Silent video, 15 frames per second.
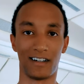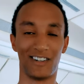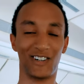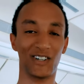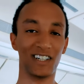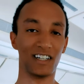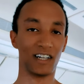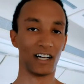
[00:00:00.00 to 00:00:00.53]

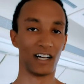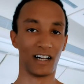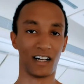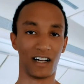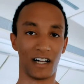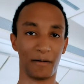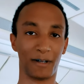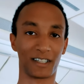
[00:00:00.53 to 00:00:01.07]
Hello,
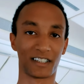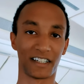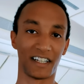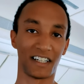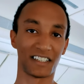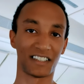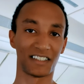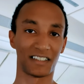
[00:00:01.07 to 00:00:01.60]
I'm
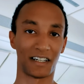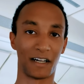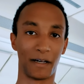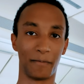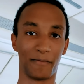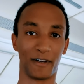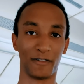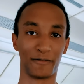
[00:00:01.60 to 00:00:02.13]
Andreas.
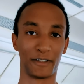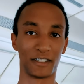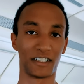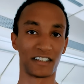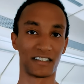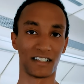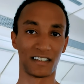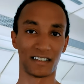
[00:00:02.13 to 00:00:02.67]
I'm a
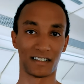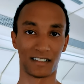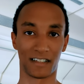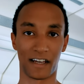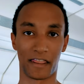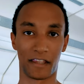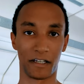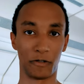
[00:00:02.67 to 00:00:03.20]
physicist
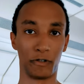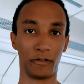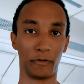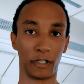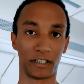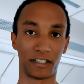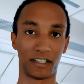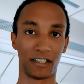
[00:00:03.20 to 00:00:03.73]
at the
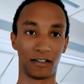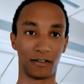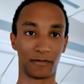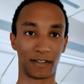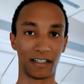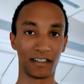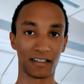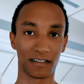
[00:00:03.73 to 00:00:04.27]
University of
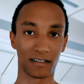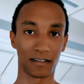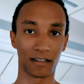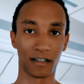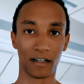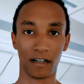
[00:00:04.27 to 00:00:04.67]
Gießen,